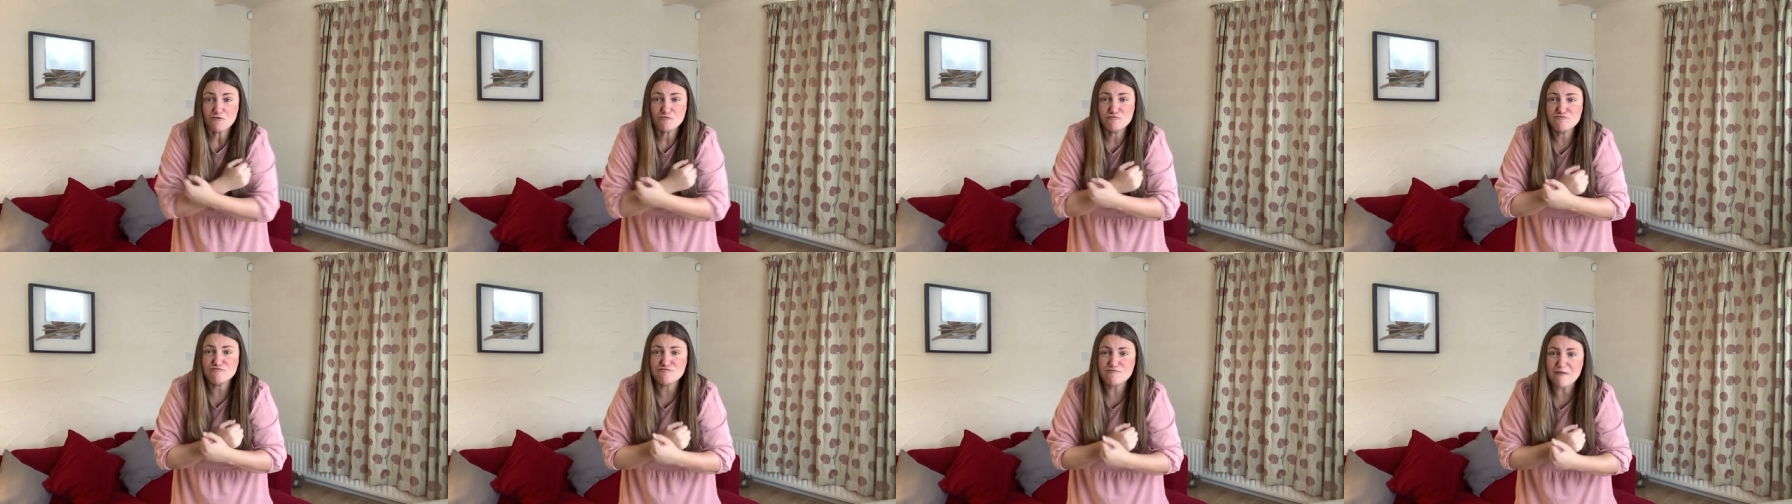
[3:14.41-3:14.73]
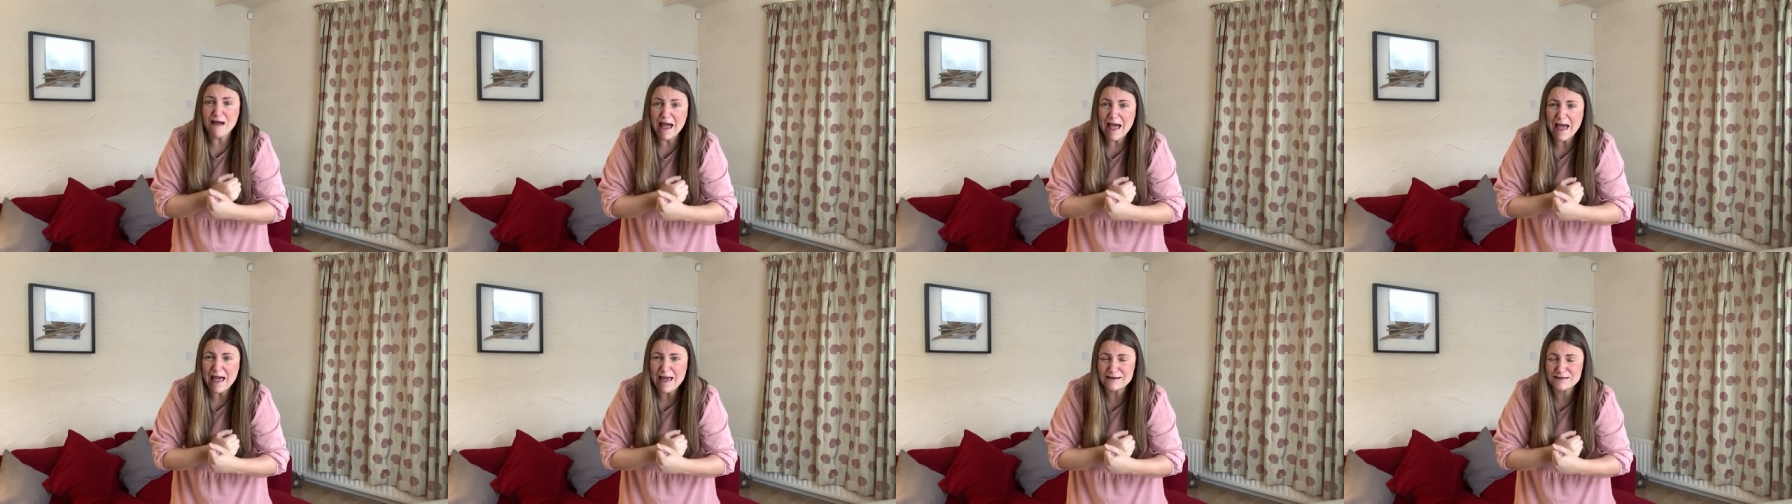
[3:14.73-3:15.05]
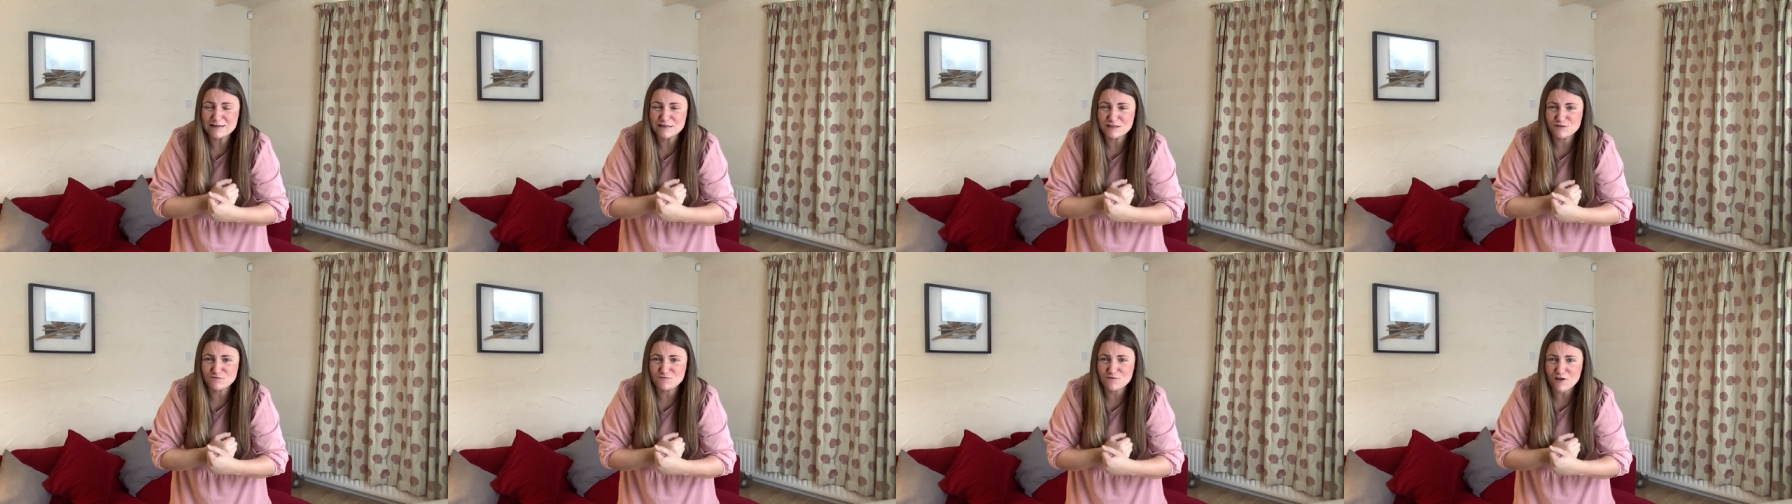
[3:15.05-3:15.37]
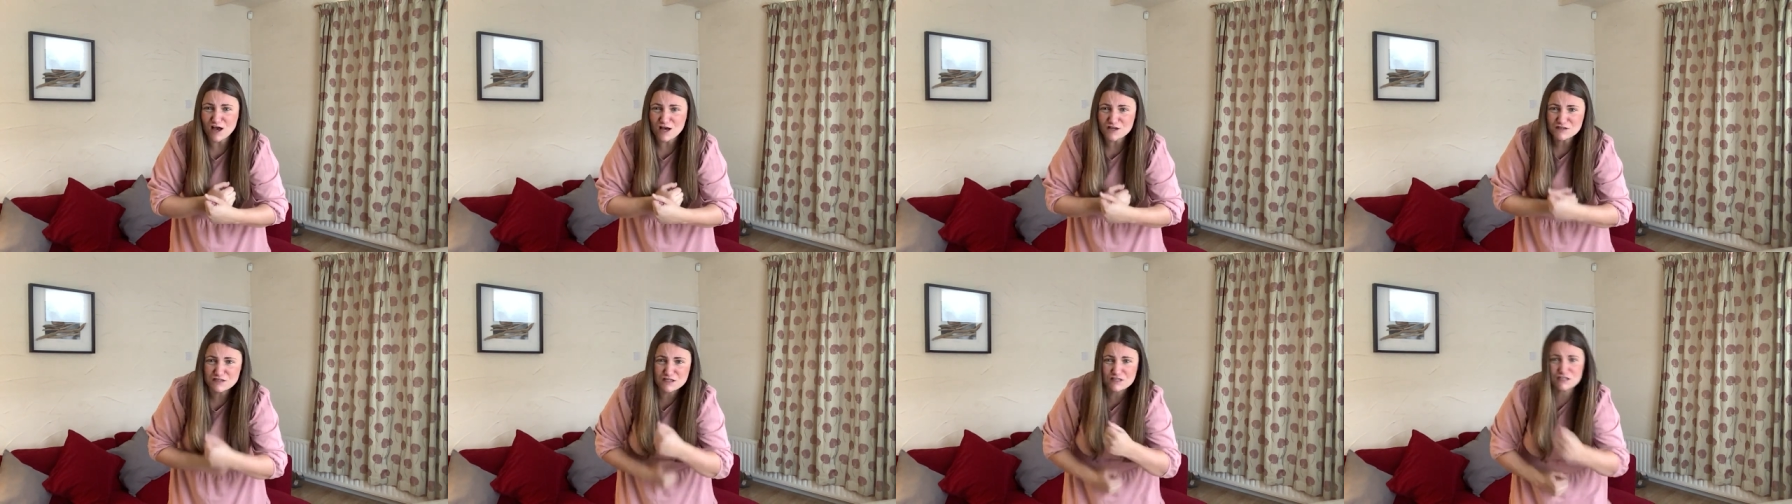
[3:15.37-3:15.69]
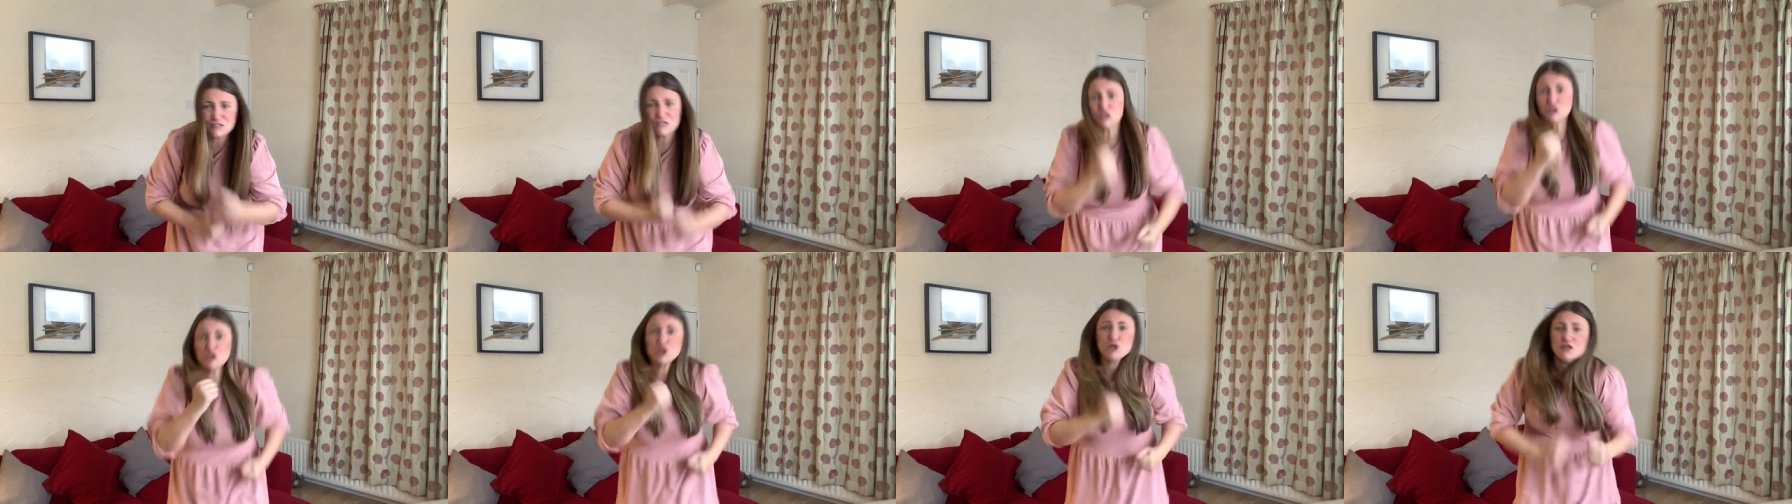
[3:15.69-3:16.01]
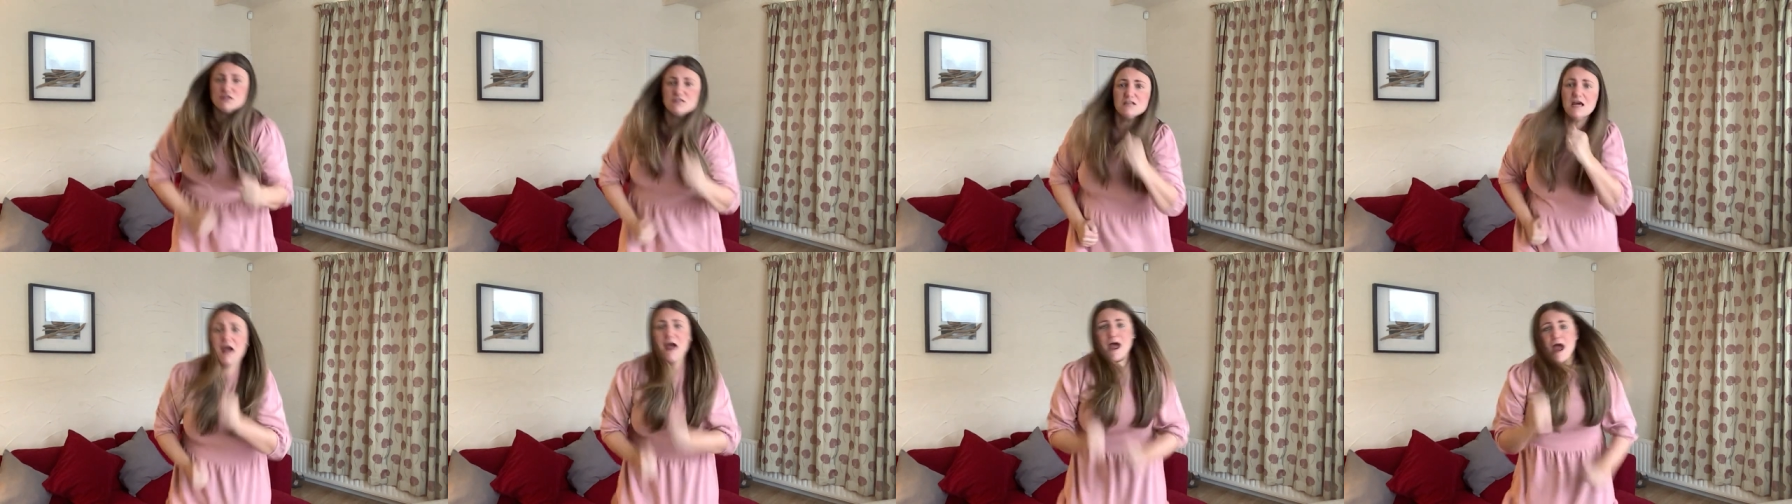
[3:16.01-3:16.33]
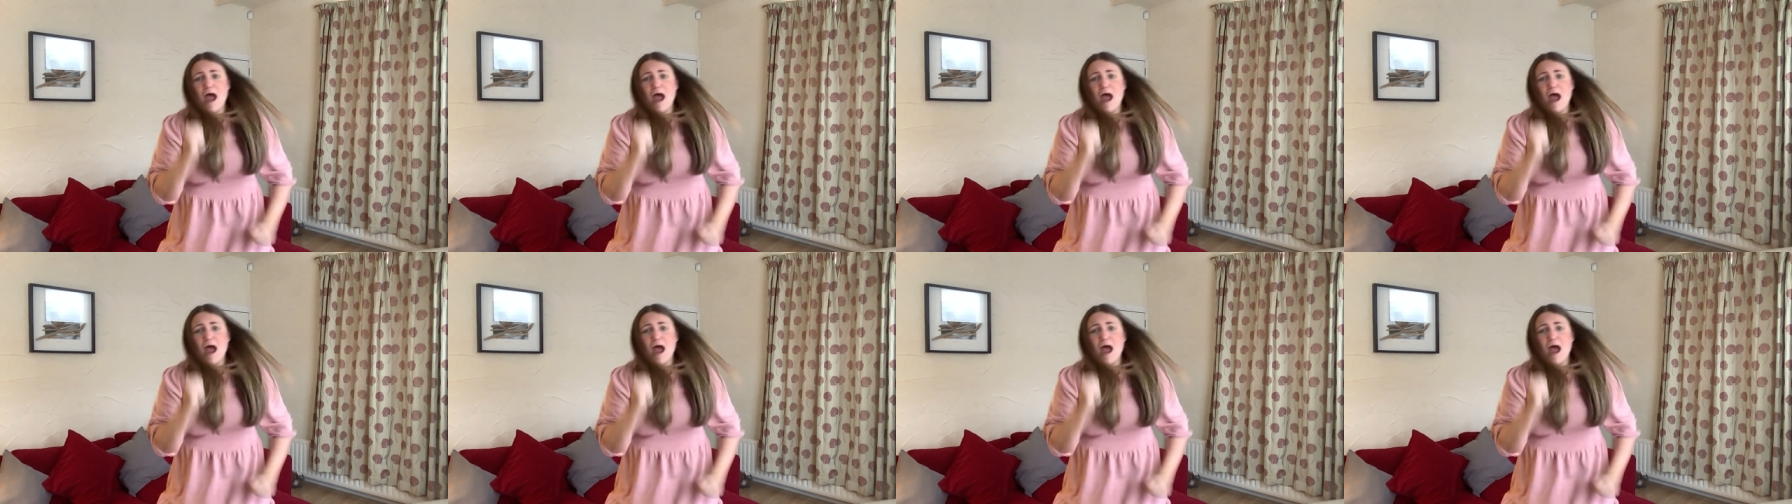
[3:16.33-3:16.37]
ran as fast as he could